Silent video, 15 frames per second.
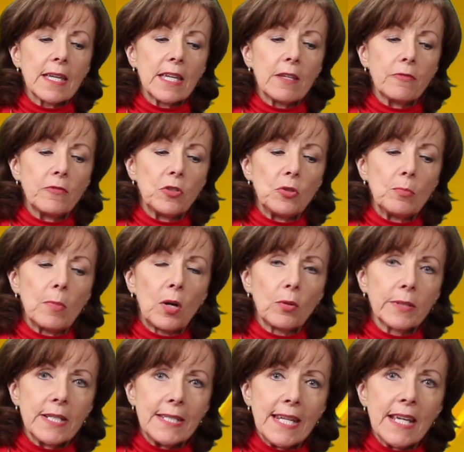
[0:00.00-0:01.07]
If you
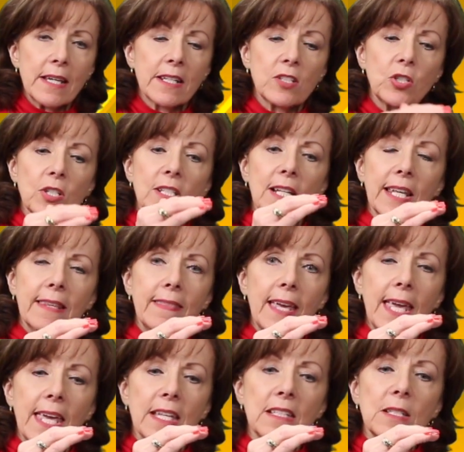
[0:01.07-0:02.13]
mold it down, it's just like the
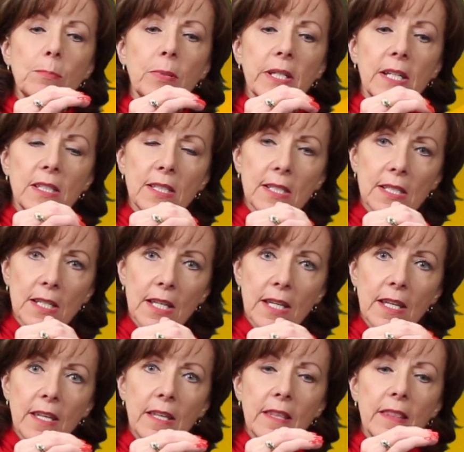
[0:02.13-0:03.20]
hand splints.
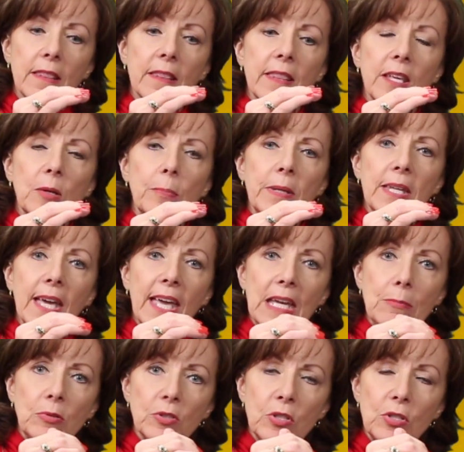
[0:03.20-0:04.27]
They'll be
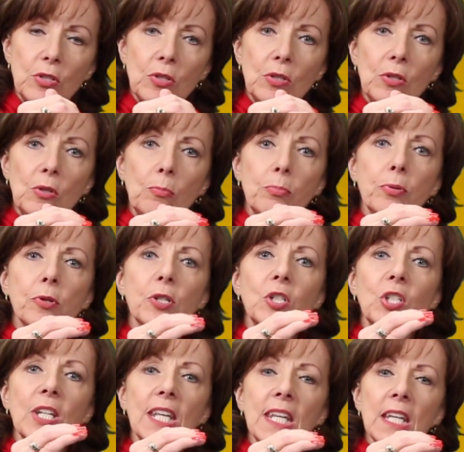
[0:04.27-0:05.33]
able to
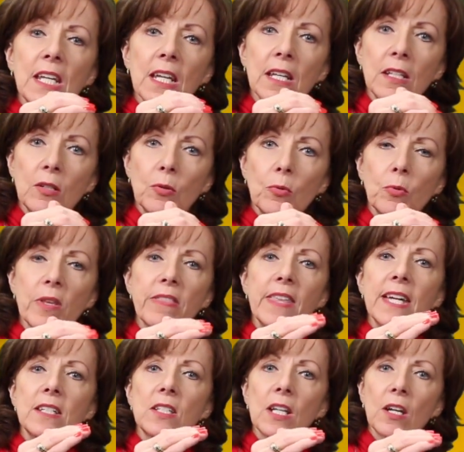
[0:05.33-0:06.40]
push in with
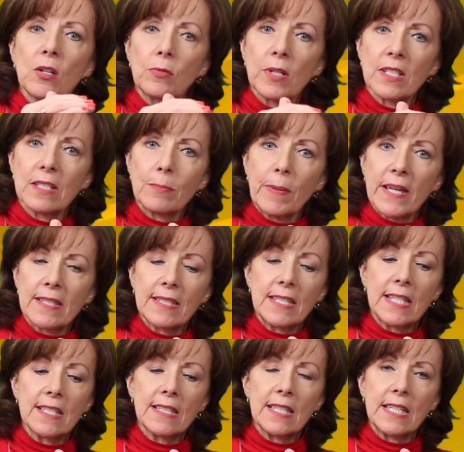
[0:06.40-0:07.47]
that tone and
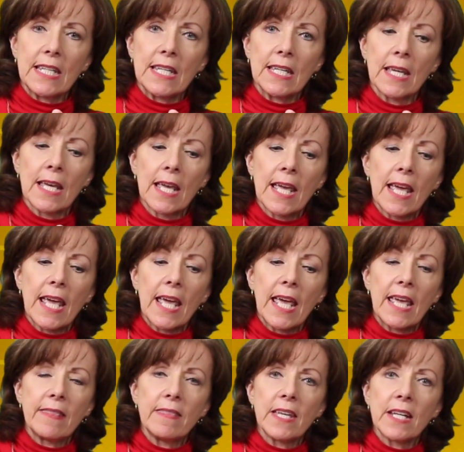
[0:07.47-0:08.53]
spasticity, and